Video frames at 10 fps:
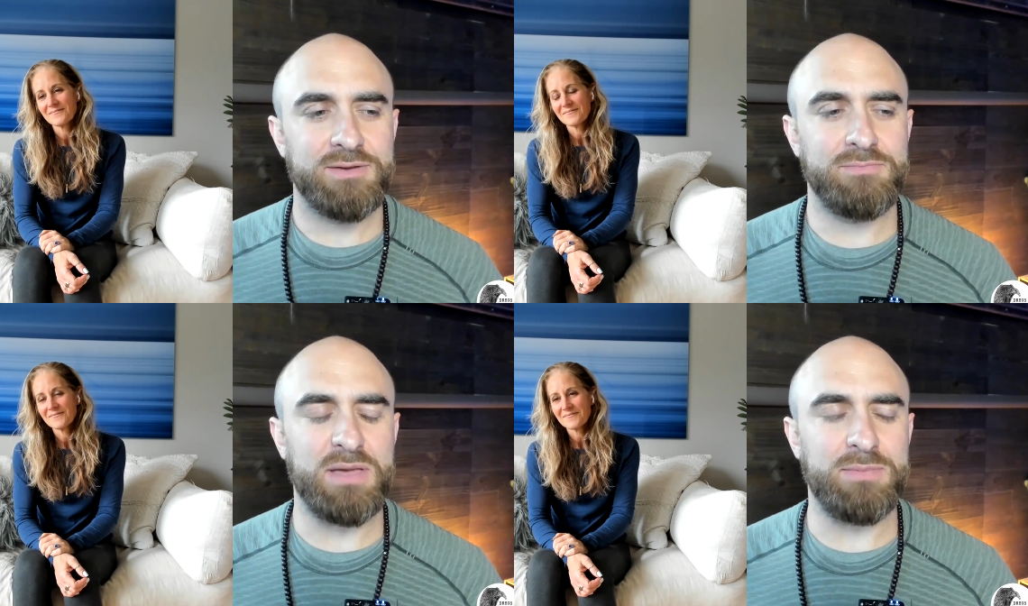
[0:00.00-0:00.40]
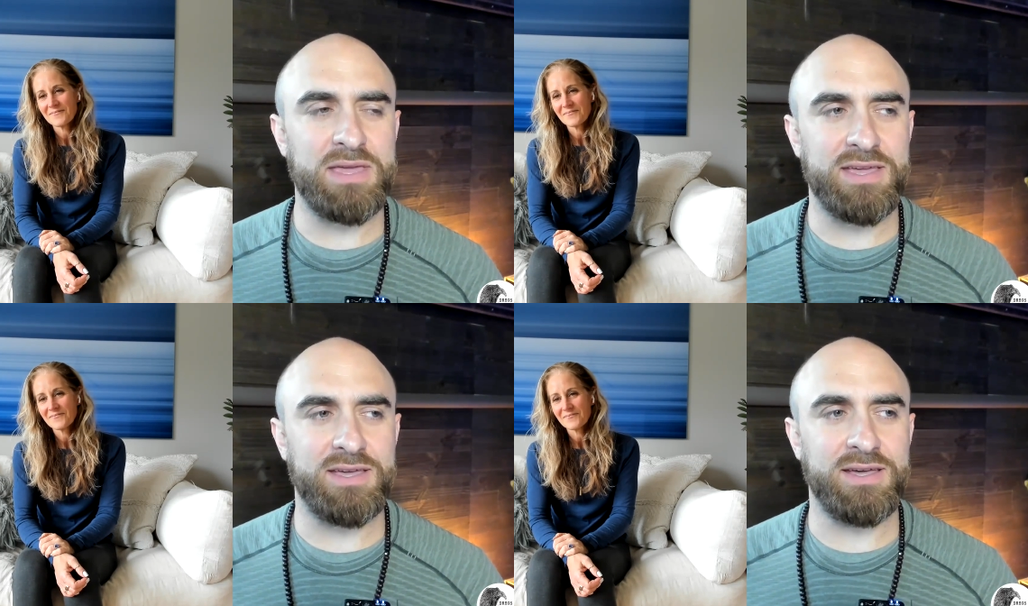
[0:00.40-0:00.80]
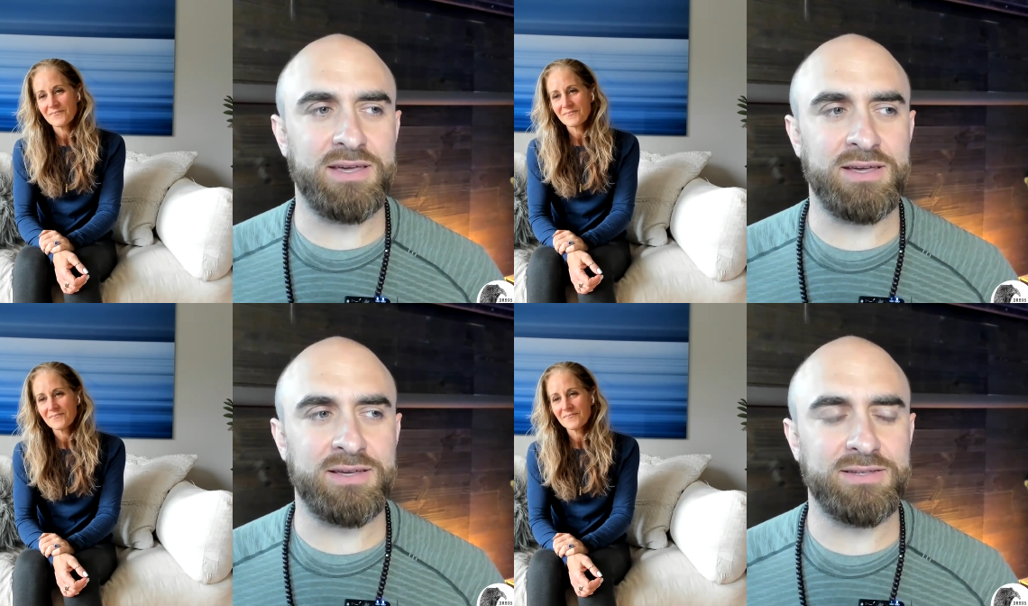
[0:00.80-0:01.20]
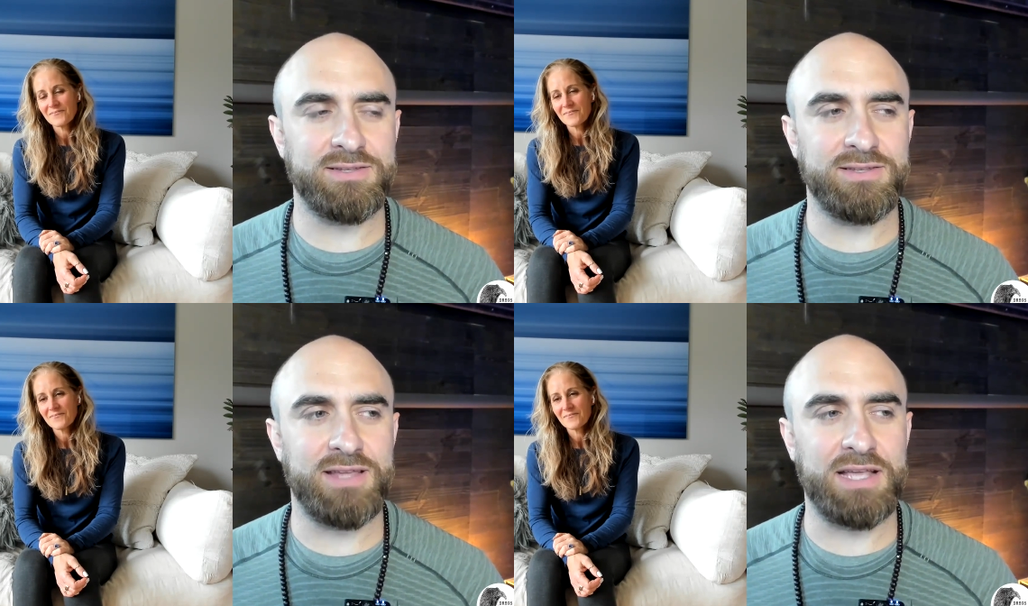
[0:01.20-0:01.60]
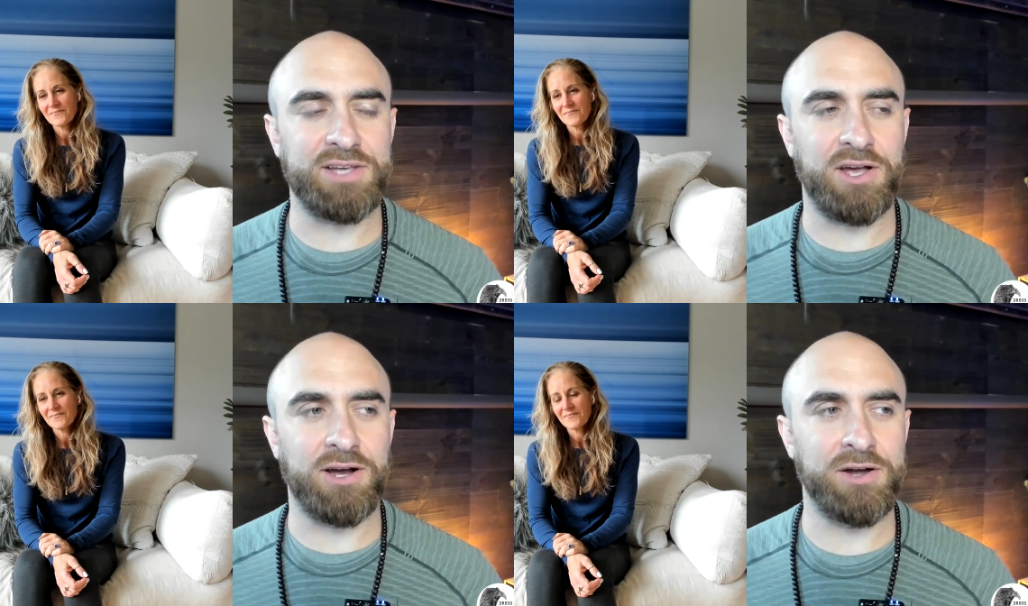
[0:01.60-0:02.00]
Speaker 1: maybe it's a
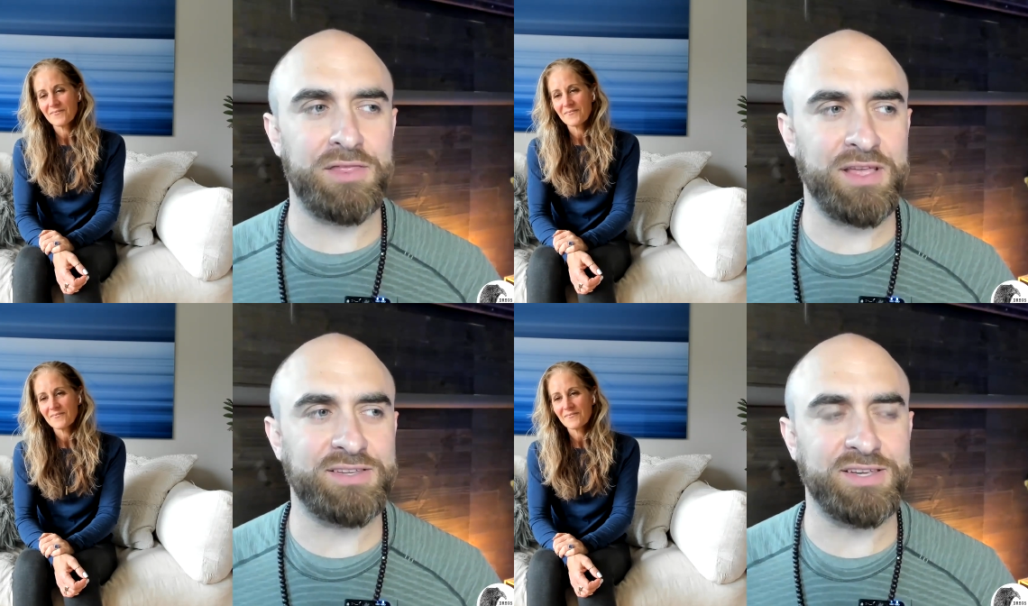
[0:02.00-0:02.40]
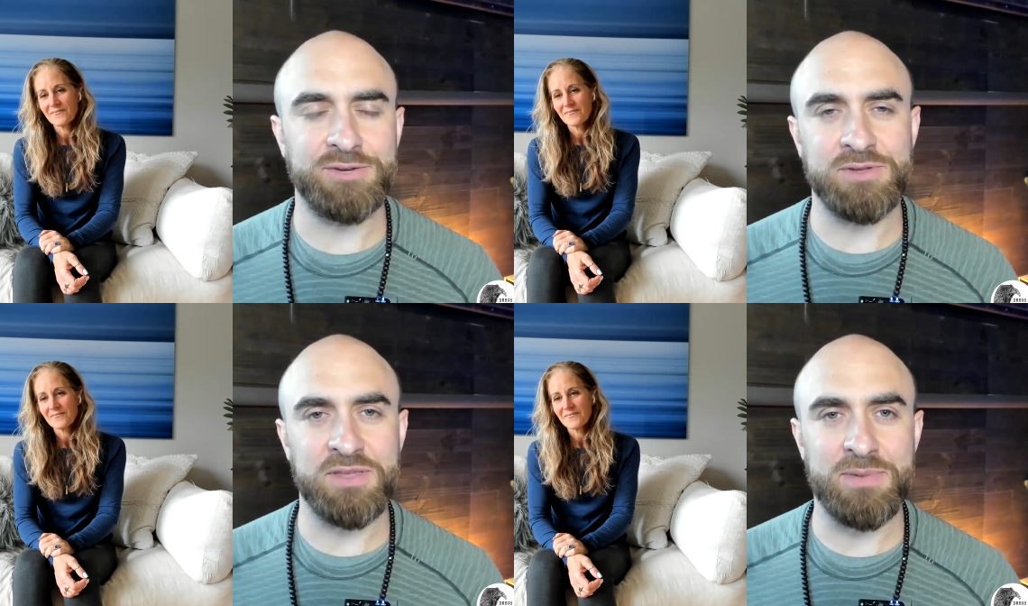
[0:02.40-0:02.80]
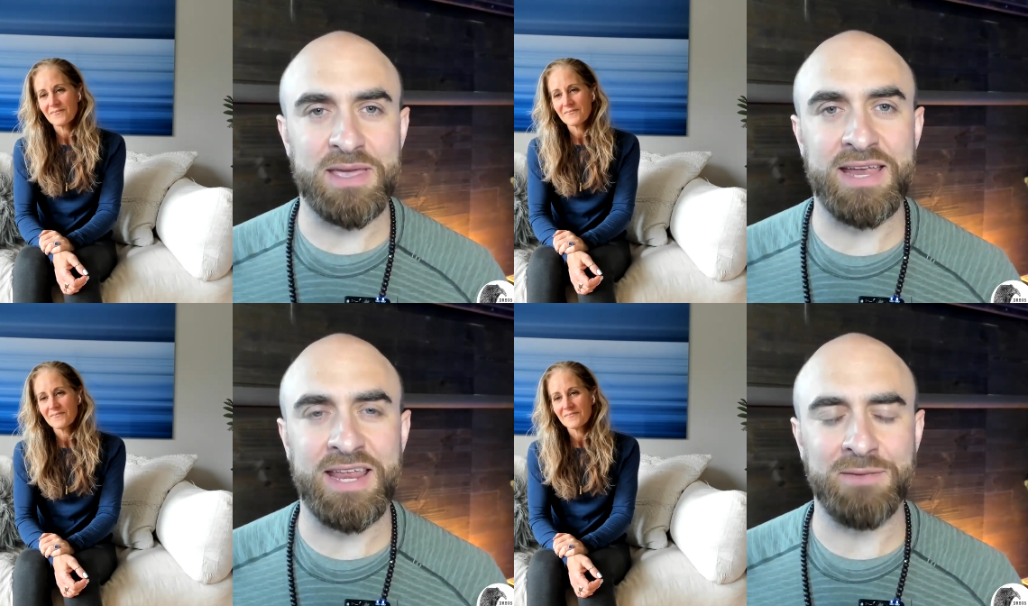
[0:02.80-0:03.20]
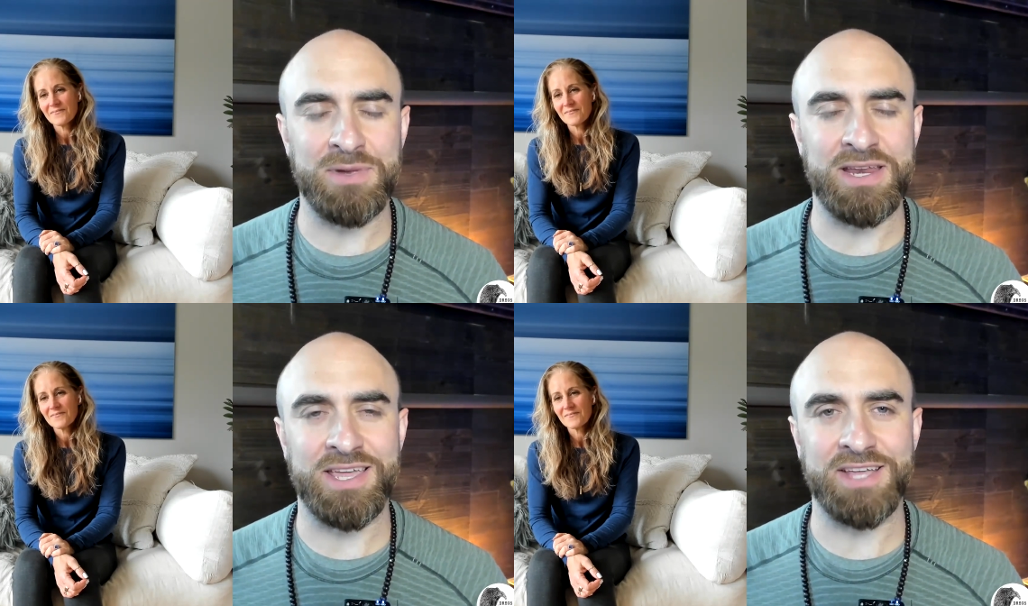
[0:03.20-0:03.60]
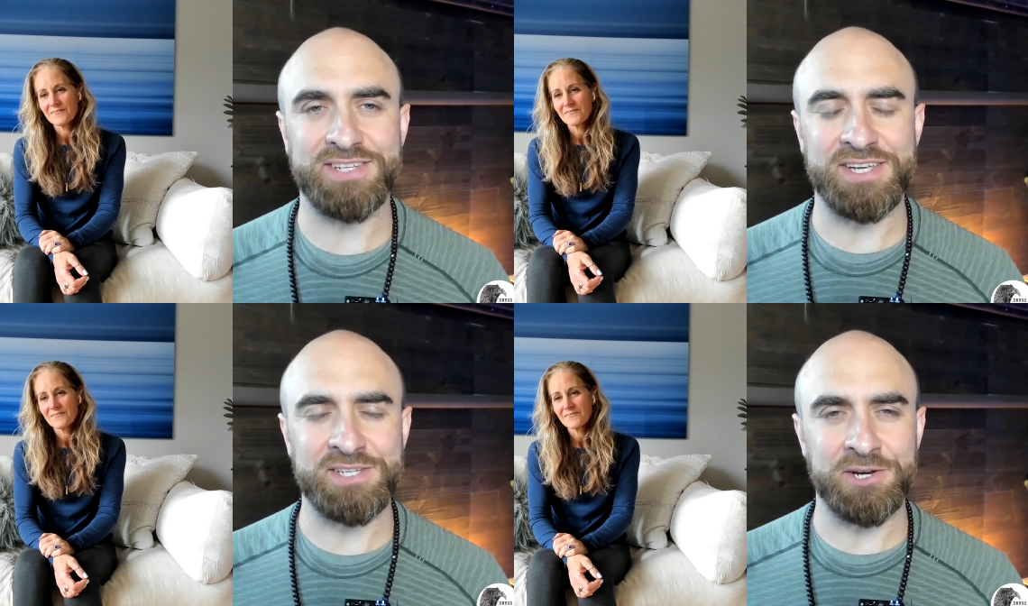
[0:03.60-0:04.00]
hard thing to do in the beginning, but it gets
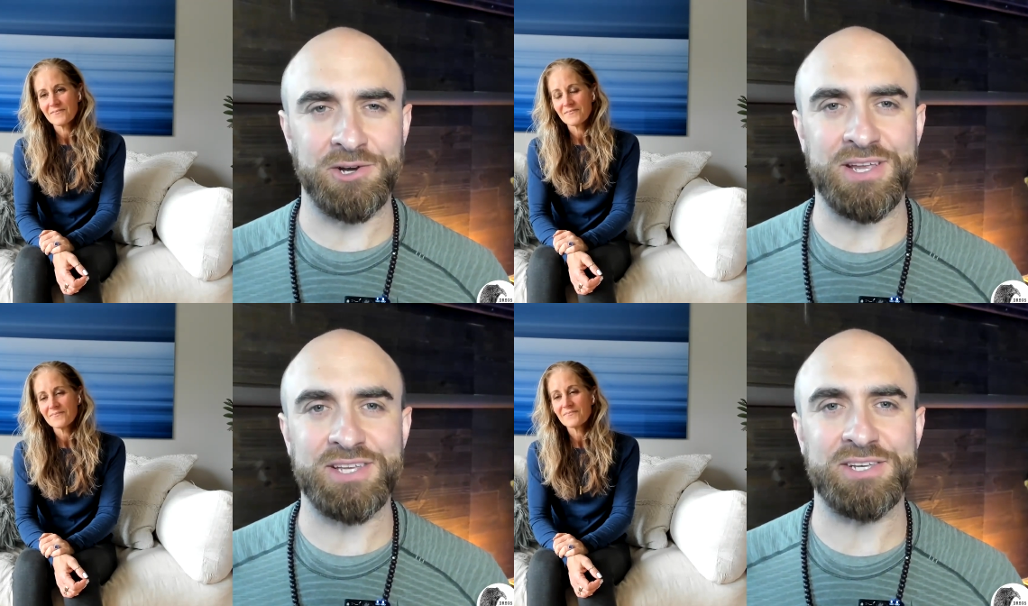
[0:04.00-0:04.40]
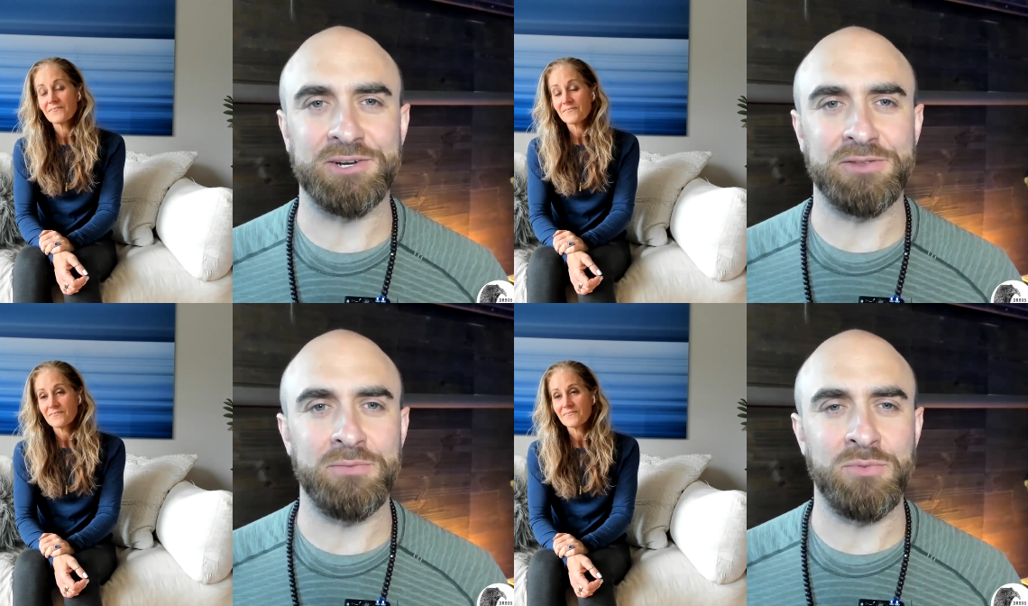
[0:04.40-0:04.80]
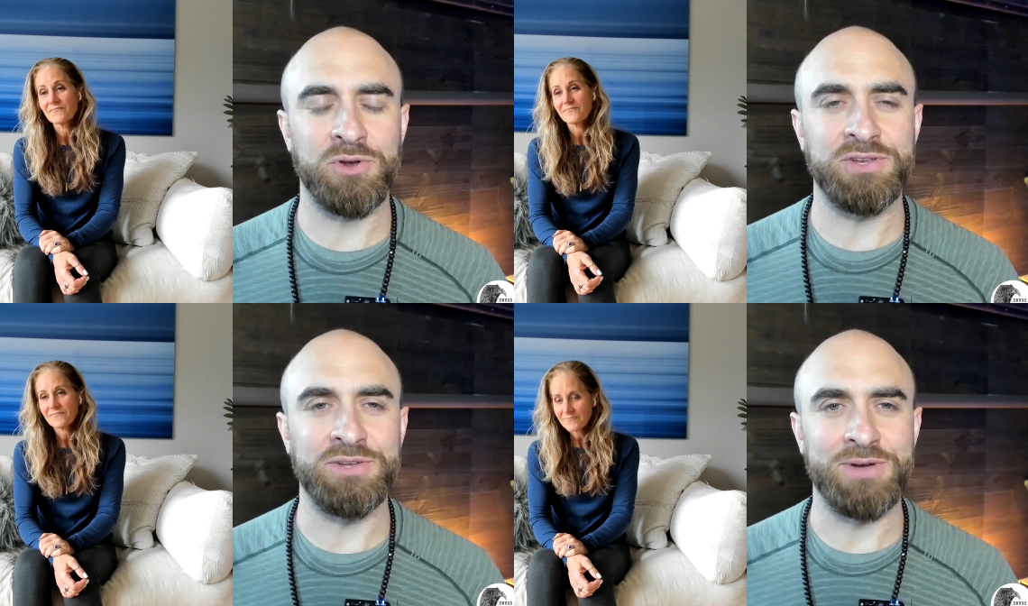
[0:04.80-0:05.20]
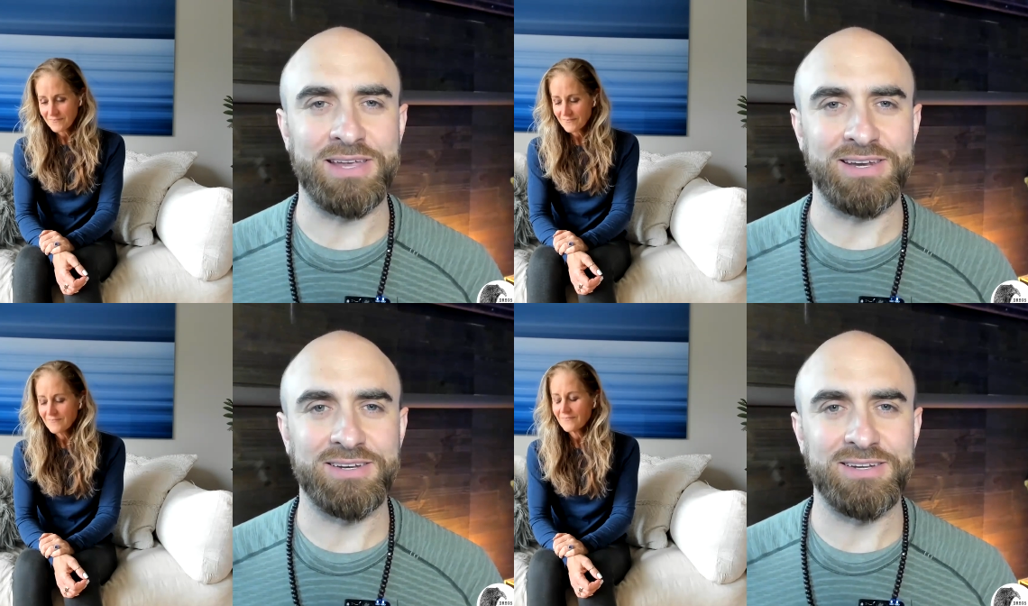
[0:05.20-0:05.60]
easier and easier the more you do it.